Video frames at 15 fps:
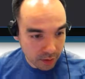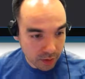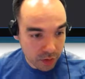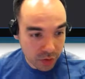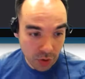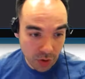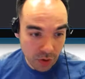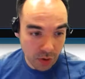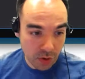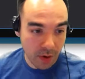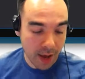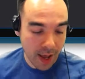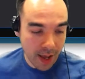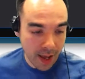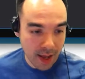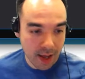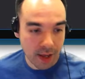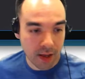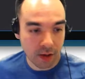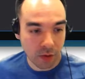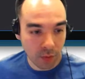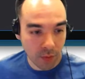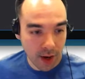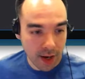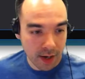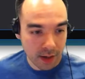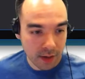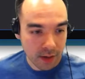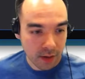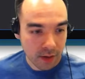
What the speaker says: True. Hey, great.